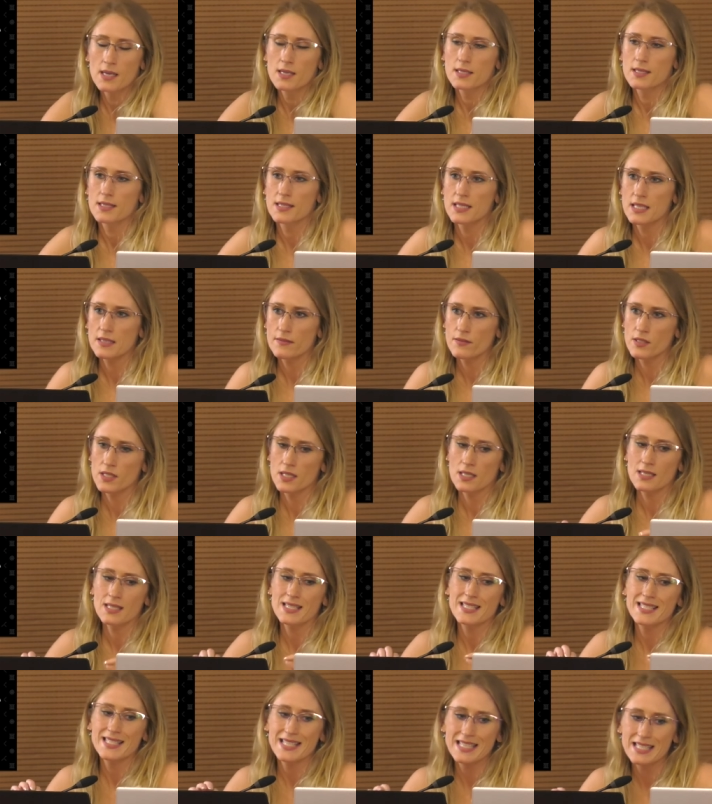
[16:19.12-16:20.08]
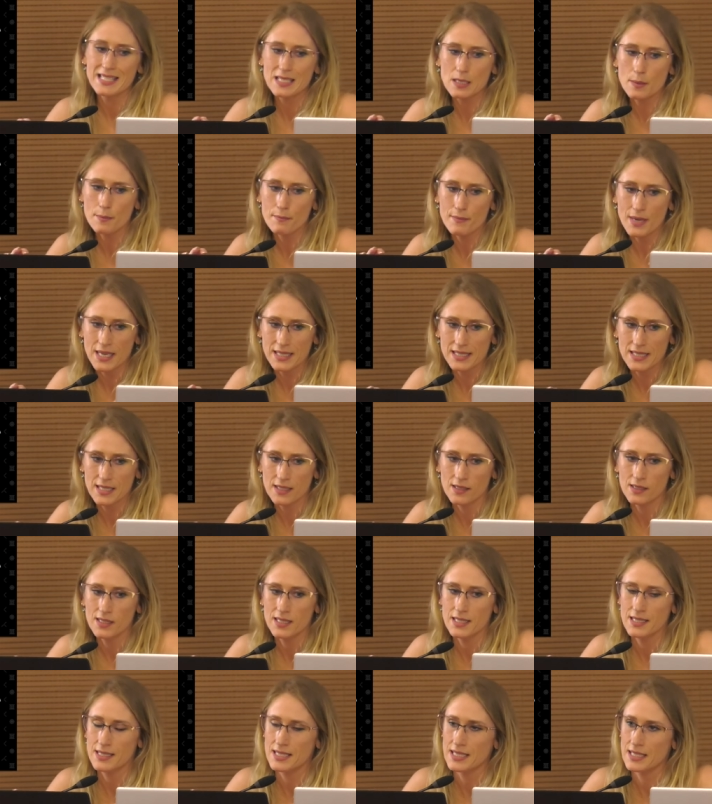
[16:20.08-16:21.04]
Stevenson
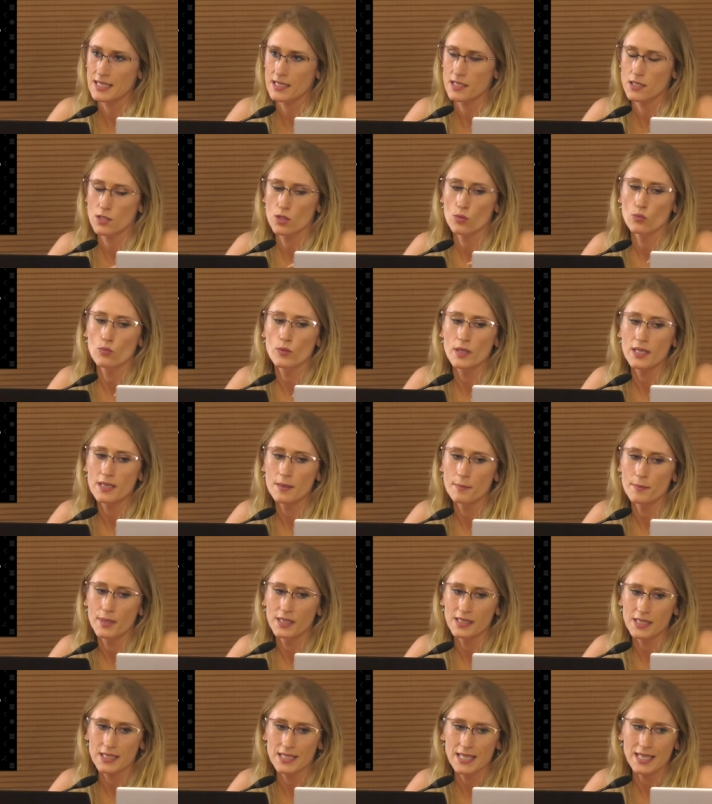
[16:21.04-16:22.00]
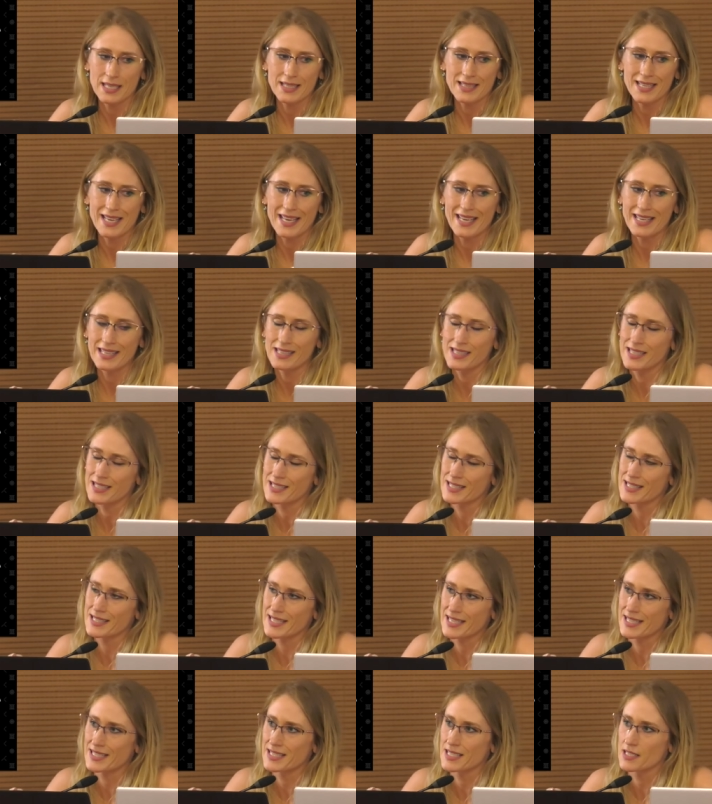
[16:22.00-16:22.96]
systematically seeks to rehabilitate the ailing
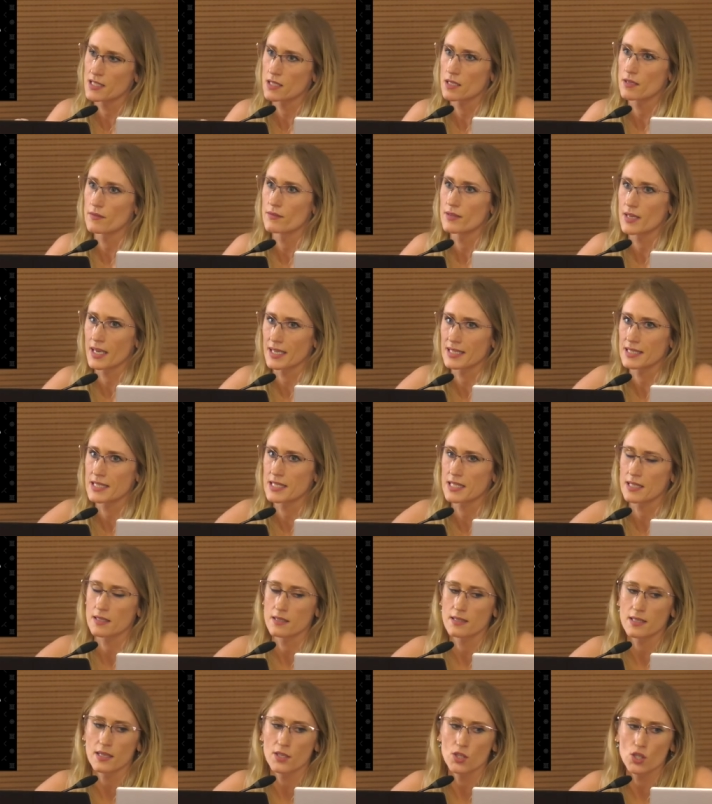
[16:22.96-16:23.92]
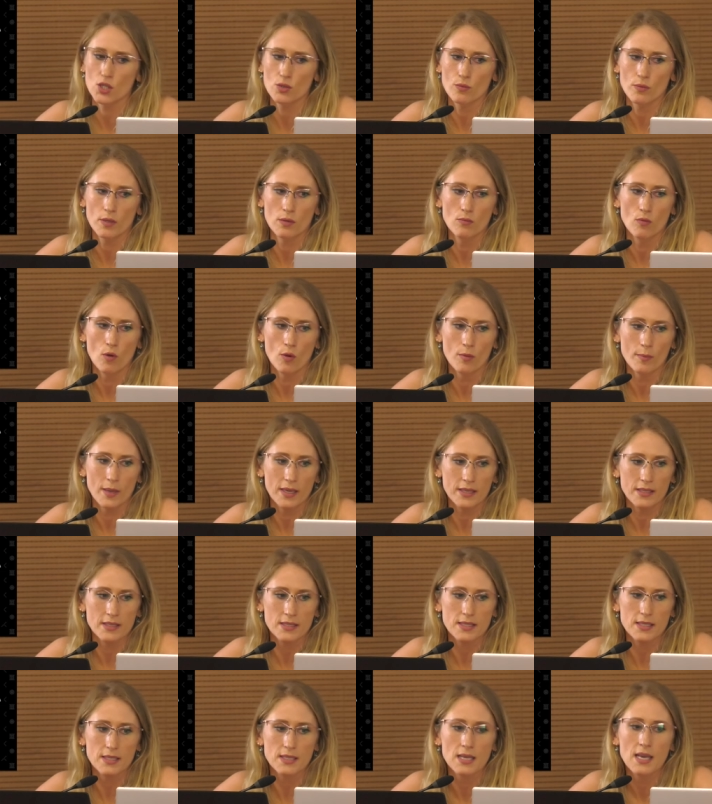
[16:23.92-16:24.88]
status of 19th century
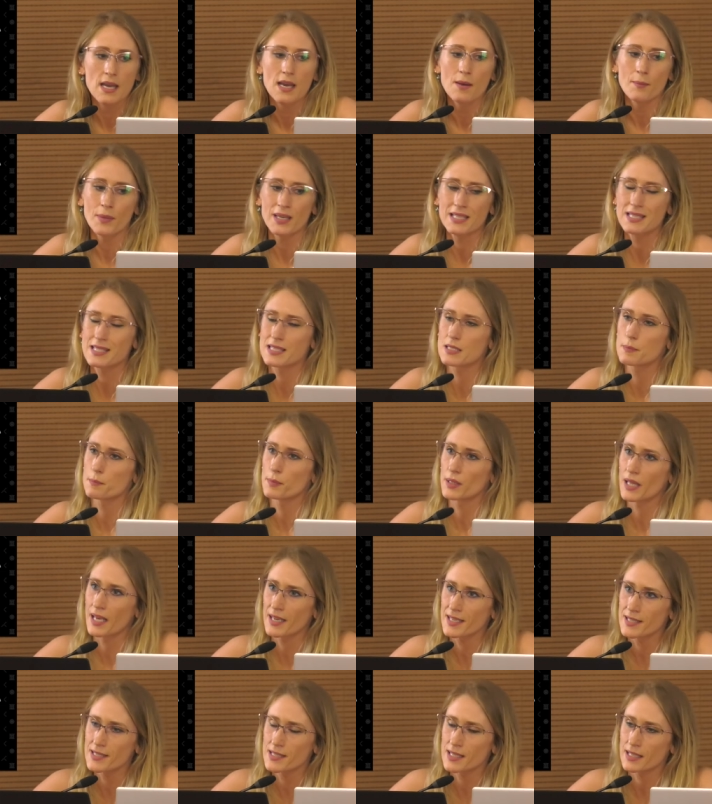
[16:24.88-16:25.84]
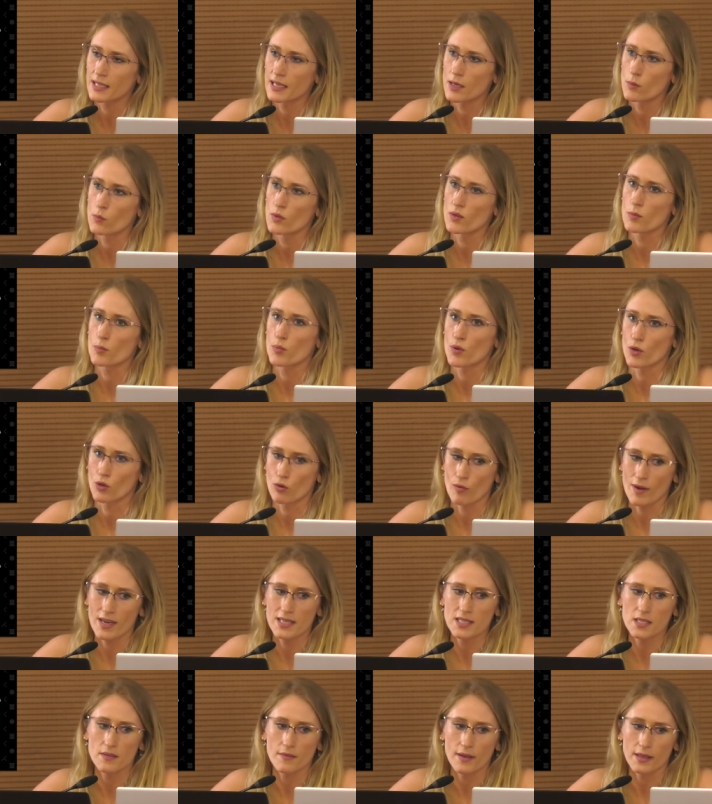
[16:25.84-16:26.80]
romance by splicing it with
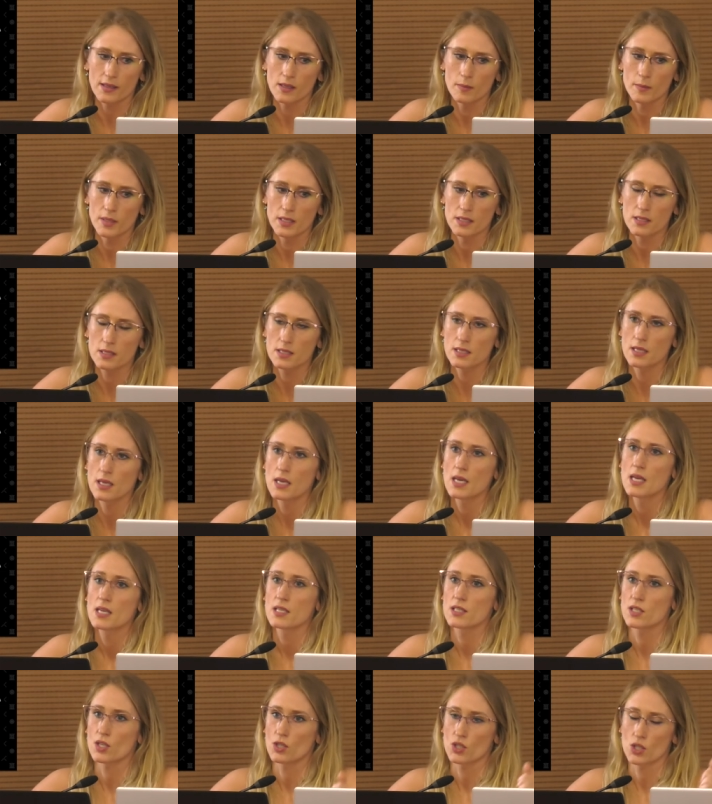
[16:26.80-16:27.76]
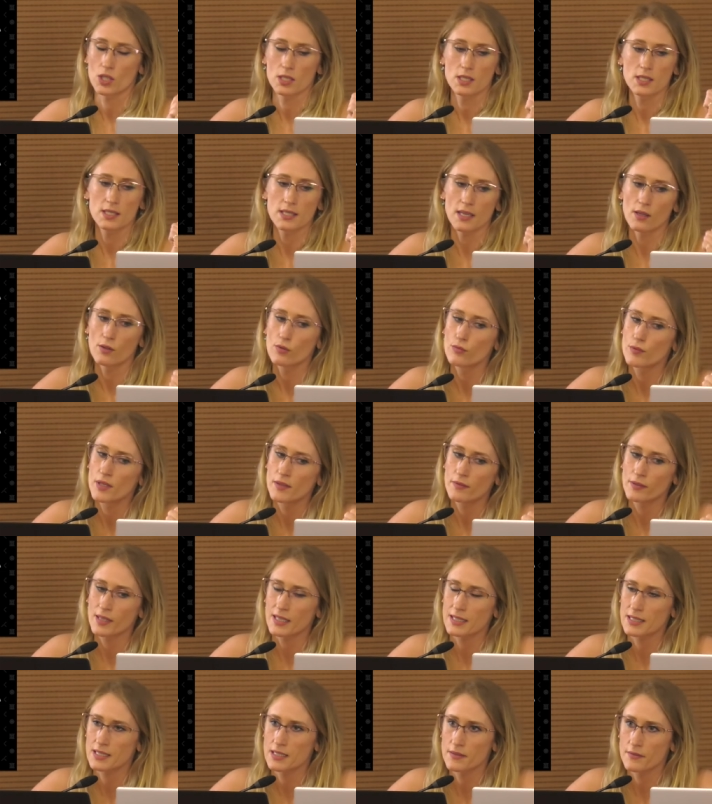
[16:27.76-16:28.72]
progressive elements such as
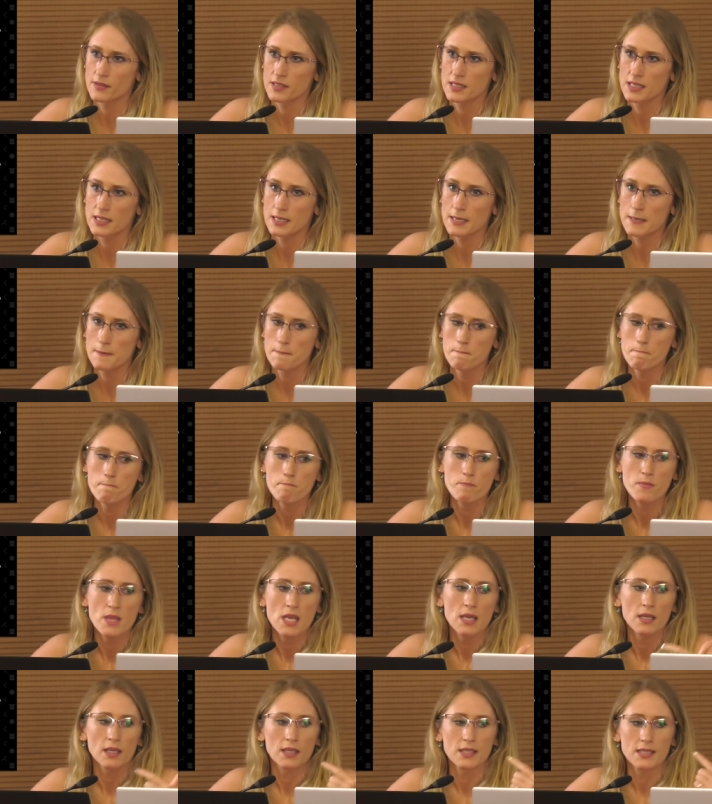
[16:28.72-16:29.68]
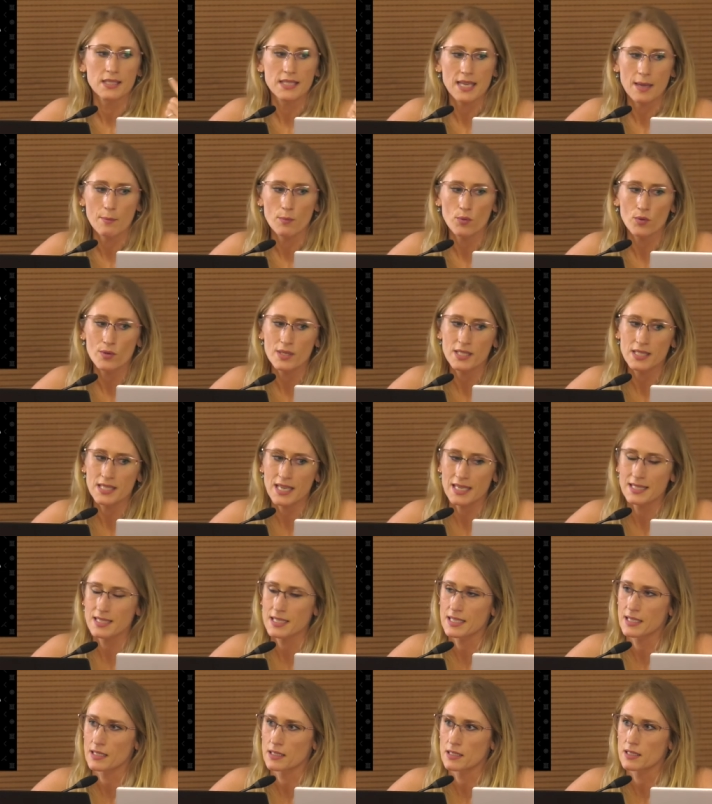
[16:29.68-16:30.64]
self-reflexivity, contemporary
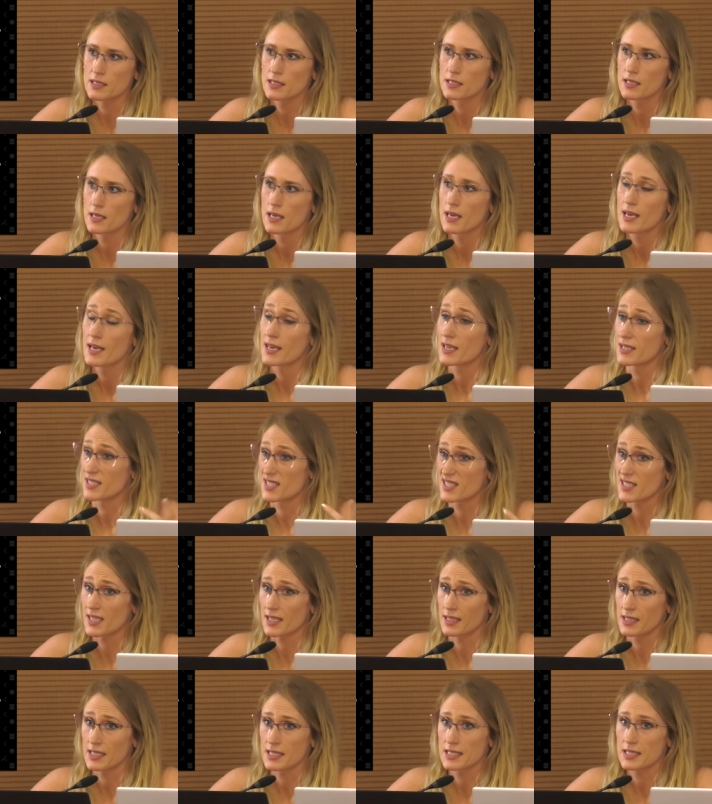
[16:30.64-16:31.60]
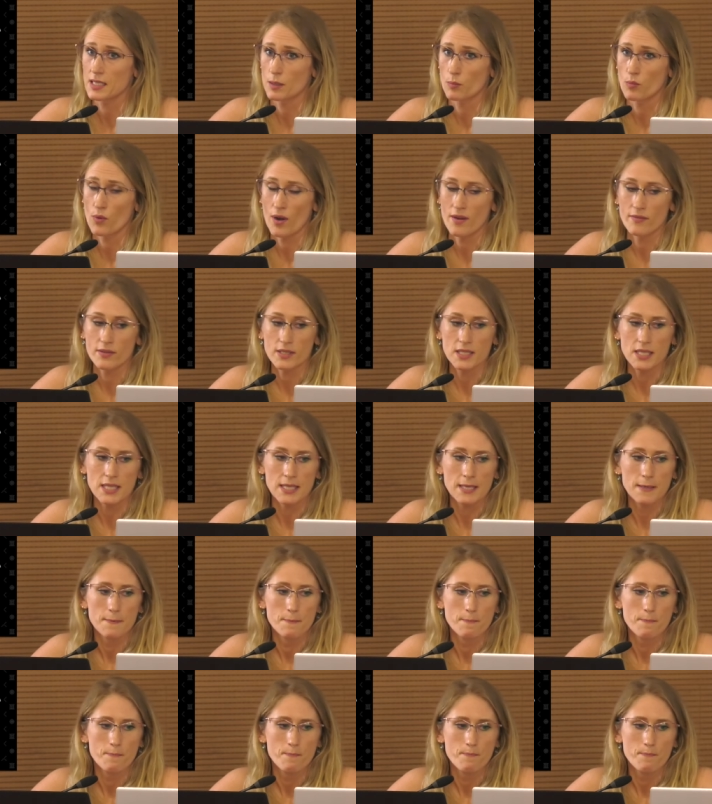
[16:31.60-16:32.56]
settings, and stylistic brevity.